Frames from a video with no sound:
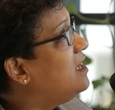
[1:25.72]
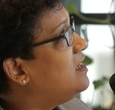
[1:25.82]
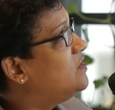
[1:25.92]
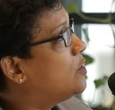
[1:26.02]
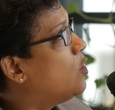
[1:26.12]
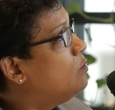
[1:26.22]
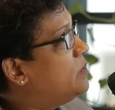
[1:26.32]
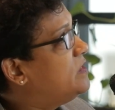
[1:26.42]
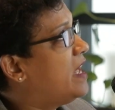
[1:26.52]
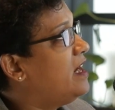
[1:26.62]
it is a
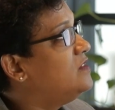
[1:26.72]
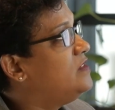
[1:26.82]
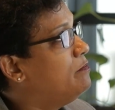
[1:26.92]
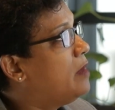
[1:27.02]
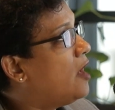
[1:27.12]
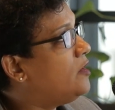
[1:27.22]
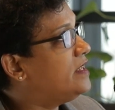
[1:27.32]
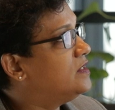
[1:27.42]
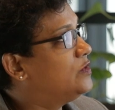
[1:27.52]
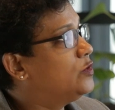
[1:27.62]
composite
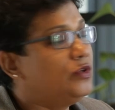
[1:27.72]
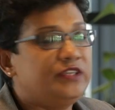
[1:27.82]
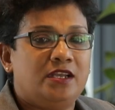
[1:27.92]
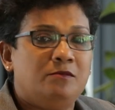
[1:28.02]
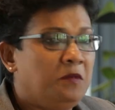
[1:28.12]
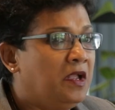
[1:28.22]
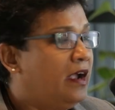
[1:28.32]
symbiotic association